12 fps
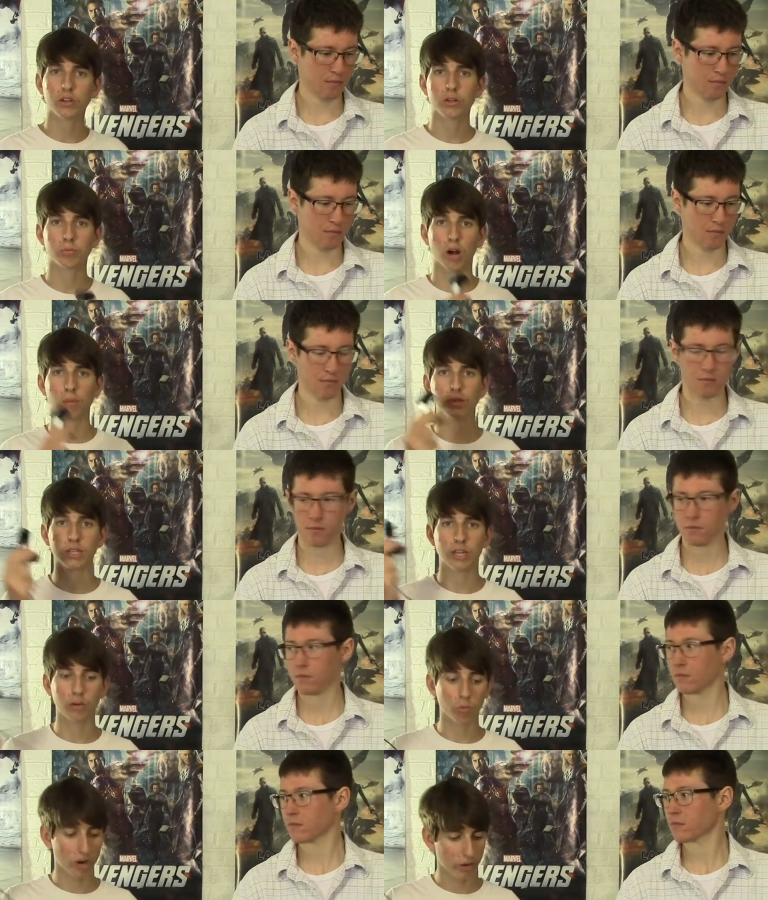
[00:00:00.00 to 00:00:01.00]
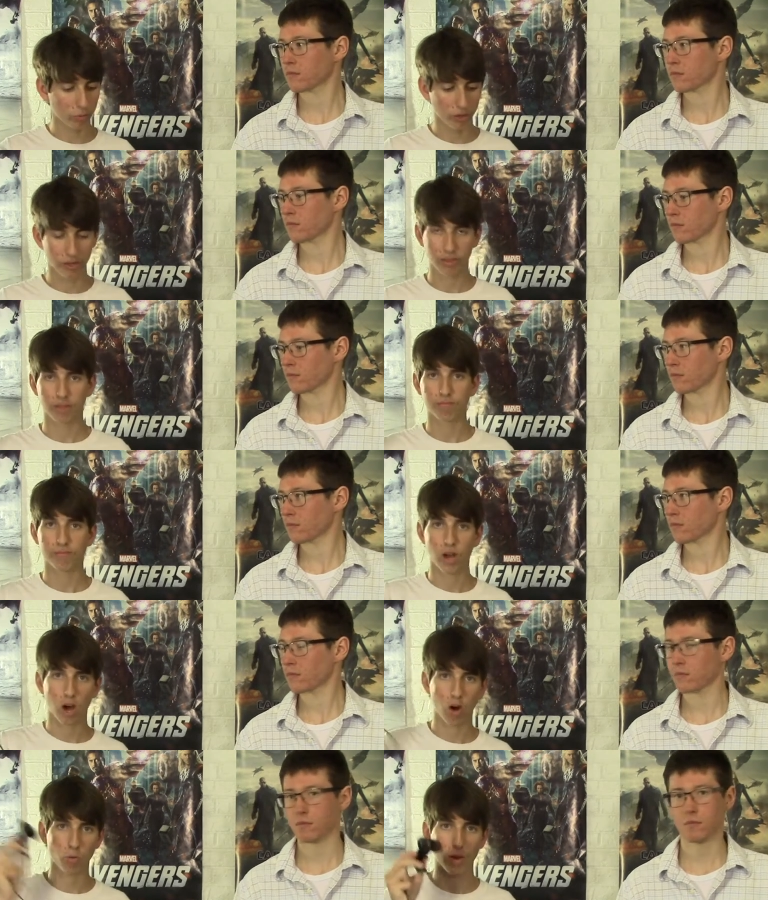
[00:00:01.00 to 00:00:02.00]
Speaker 1: you could probably get away with
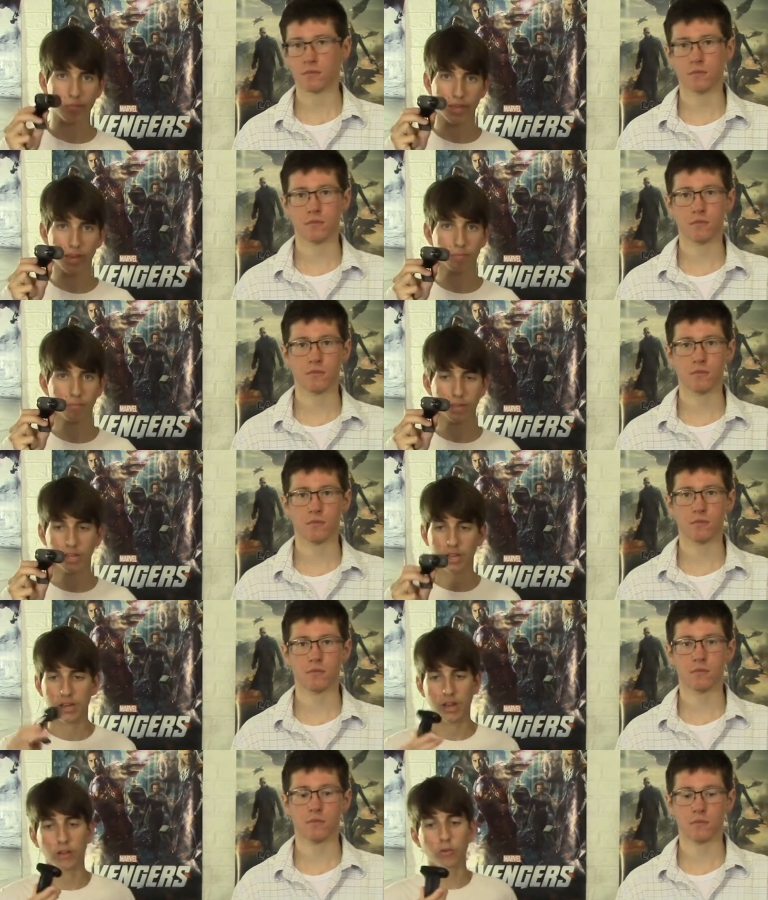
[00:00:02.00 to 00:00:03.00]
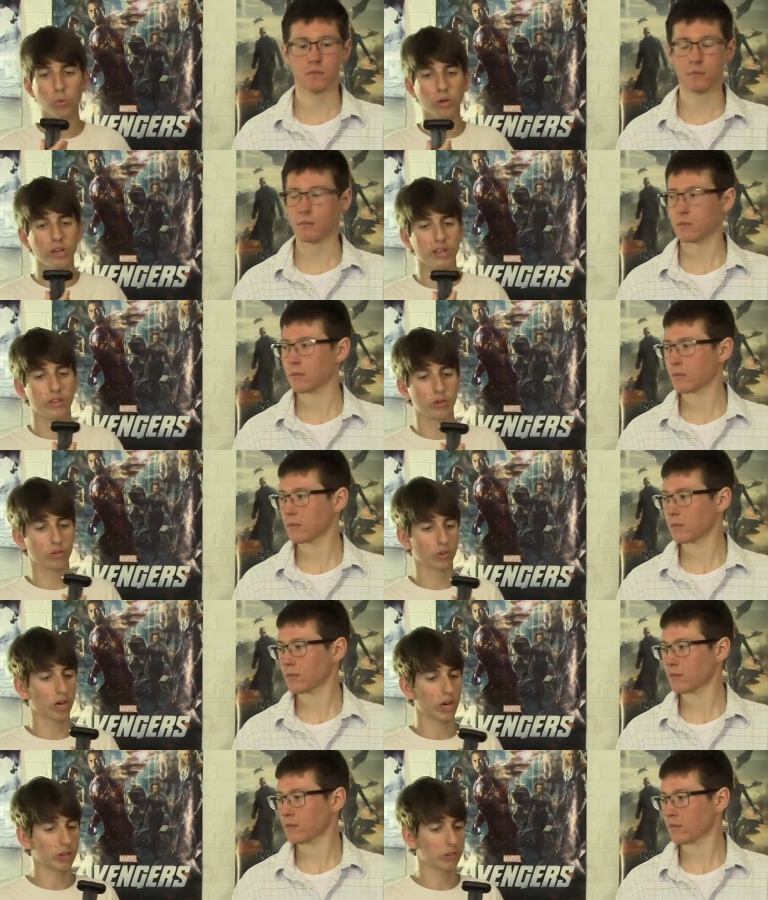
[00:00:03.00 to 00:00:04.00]
a webcam. Now this one is
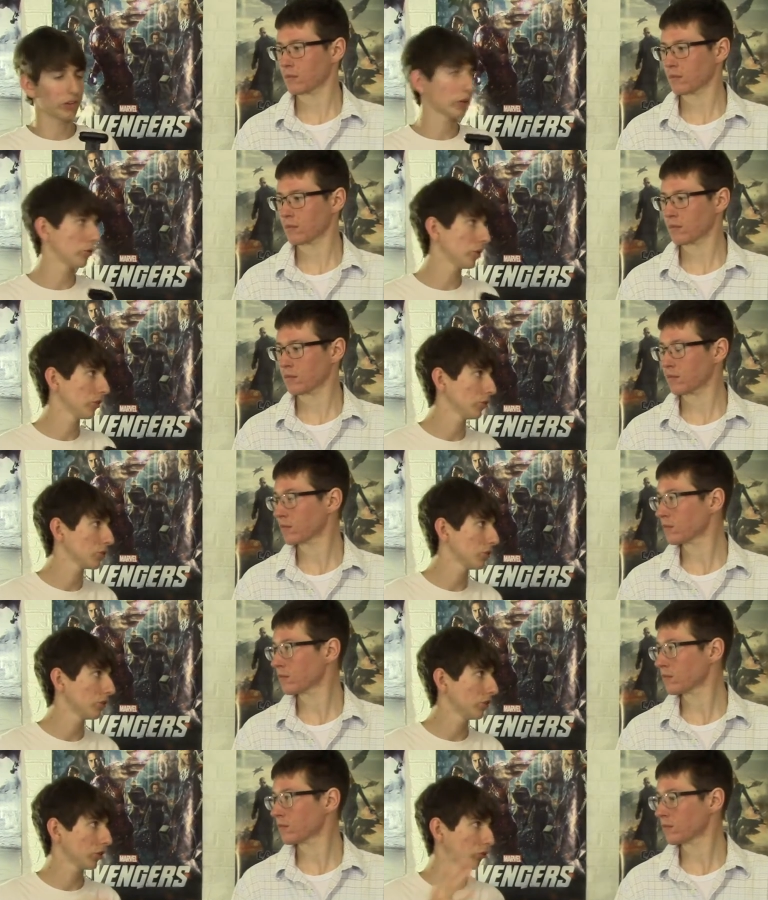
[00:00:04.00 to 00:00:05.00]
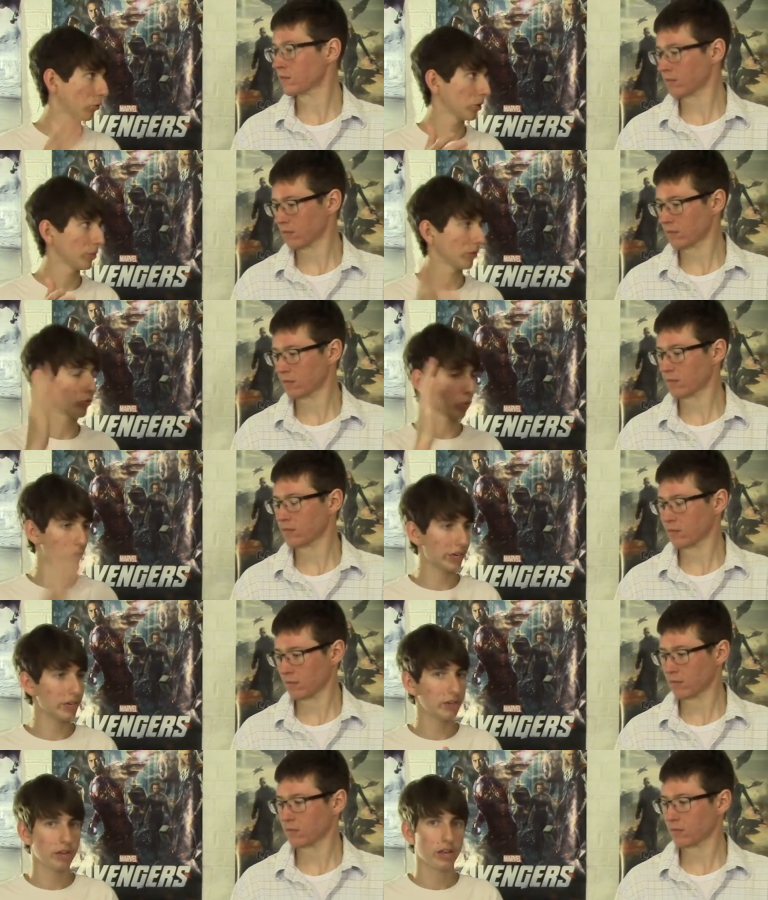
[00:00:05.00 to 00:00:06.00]
uh, standard resolution, 640 by
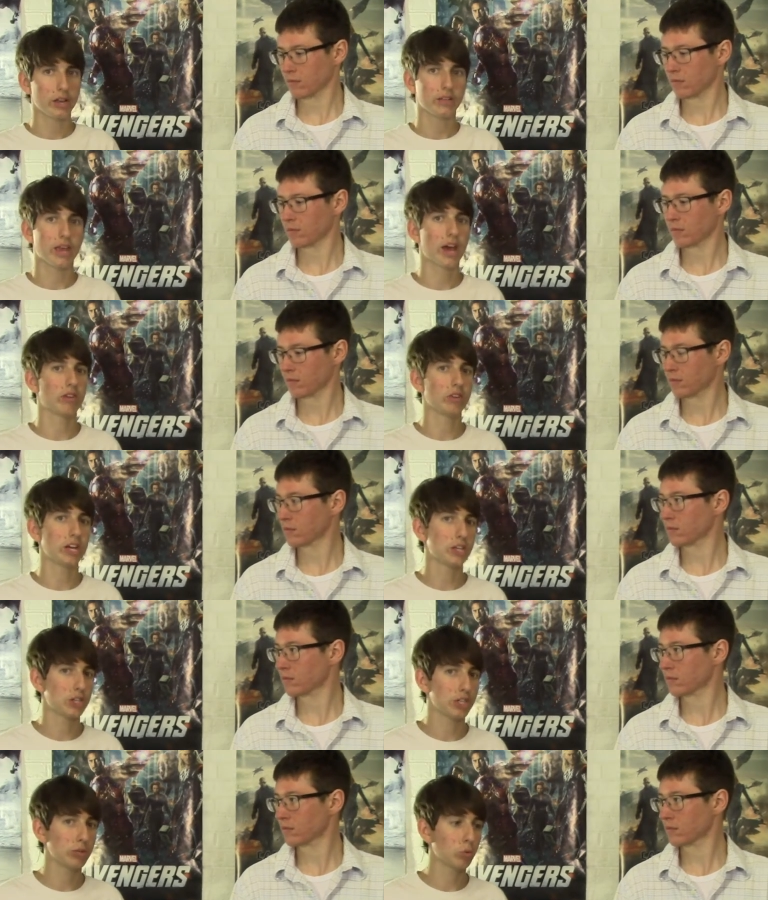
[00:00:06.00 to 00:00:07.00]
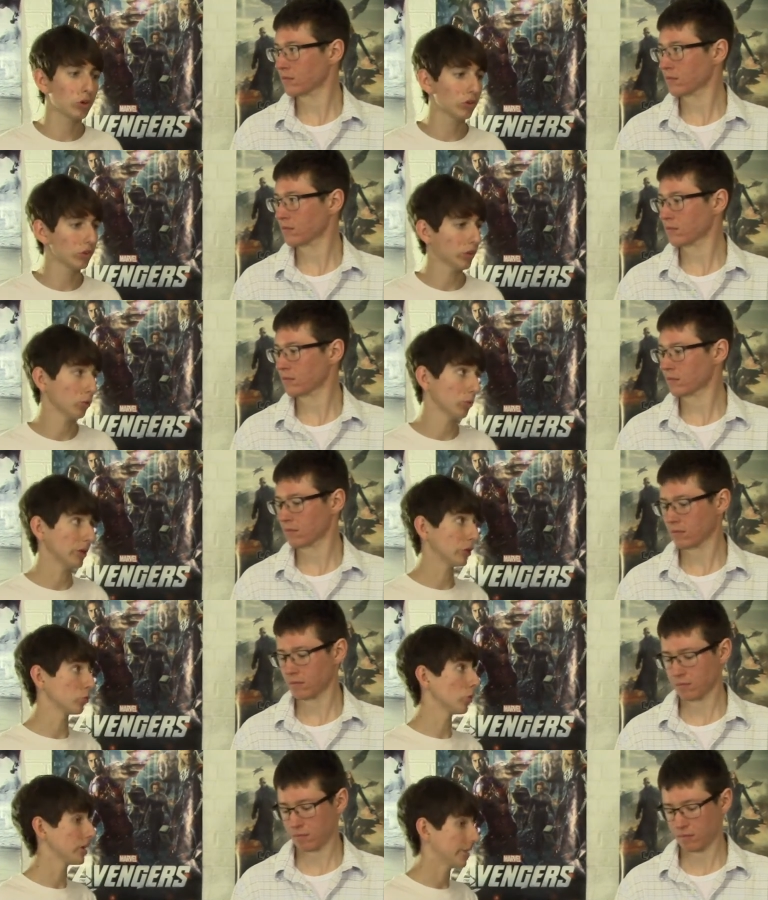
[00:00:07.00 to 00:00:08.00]
480. They have HD ones that would be
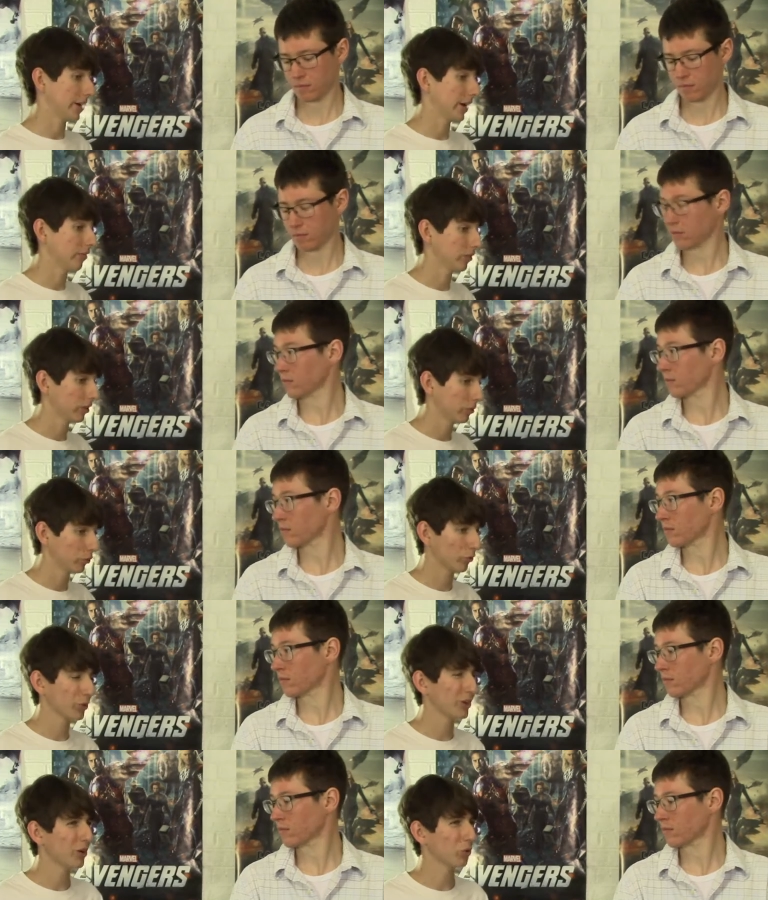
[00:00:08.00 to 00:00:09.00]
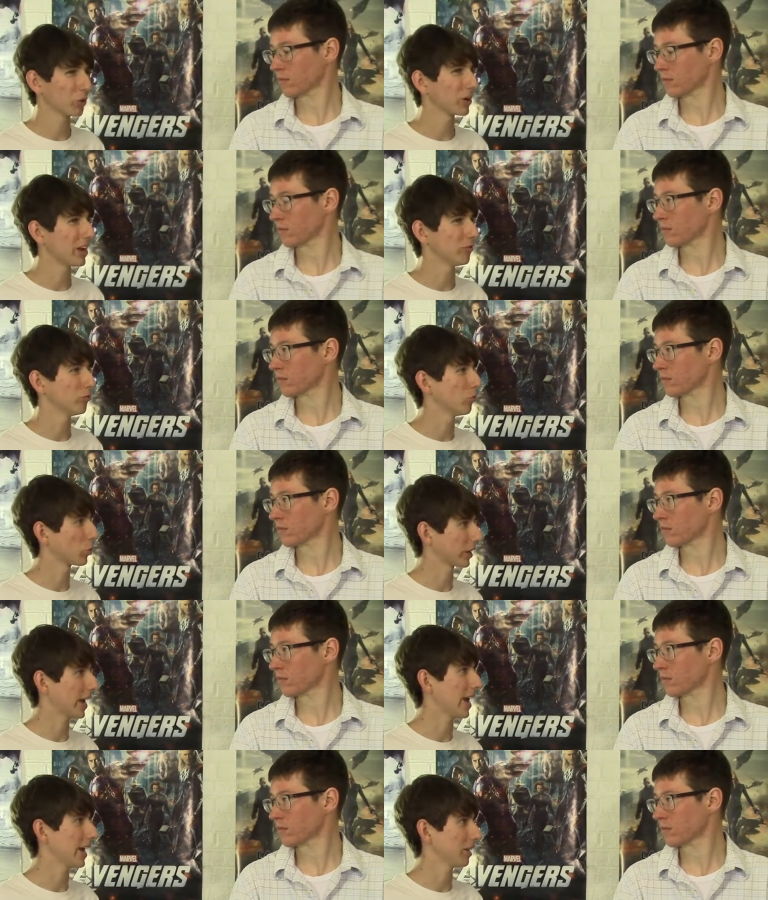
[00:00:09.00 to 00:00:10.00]
great to have. Before you know it, we're gonna have
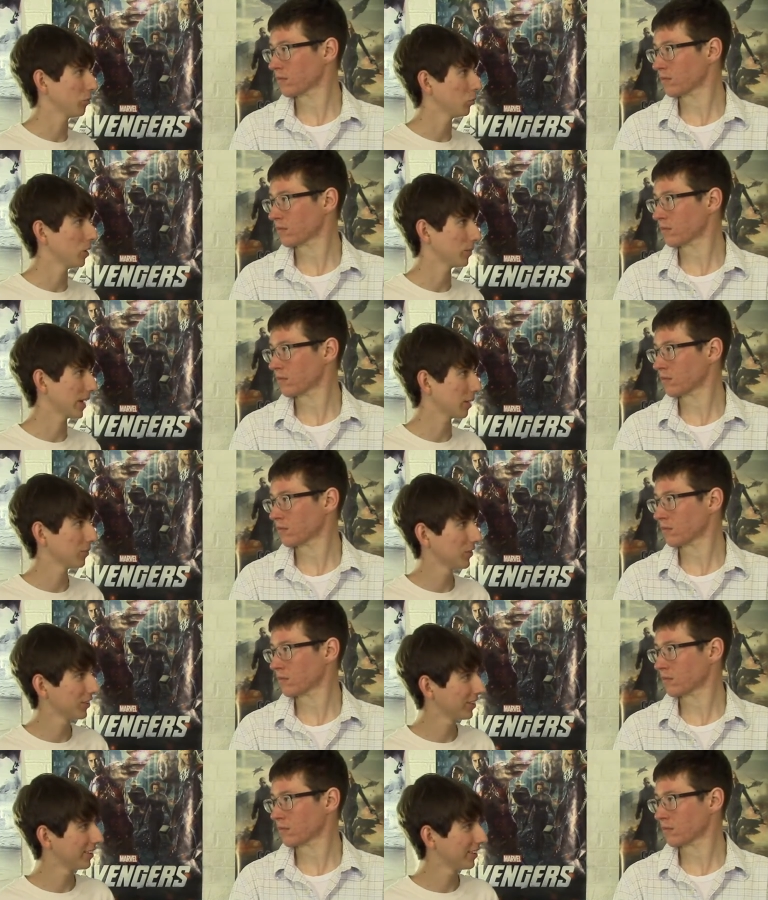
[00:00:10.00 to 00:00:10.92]
4K webcams.